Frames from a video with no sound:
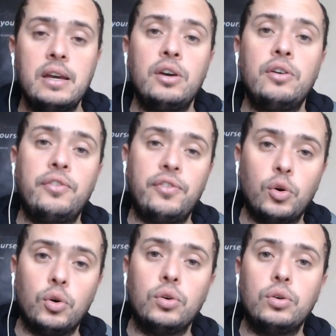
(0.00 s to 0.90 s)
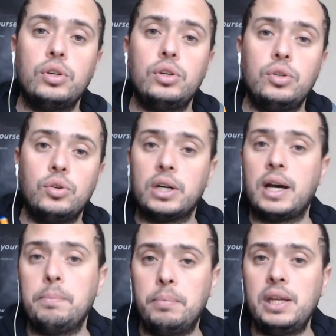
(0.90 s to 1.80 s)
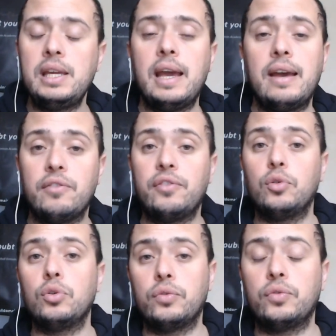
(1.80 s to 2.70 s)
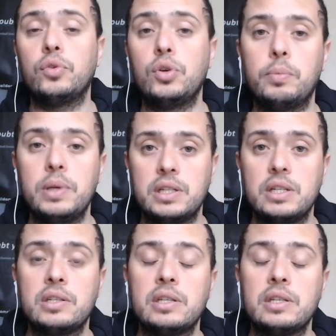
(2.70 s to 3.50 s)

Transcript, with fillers: for your company and for, for your business.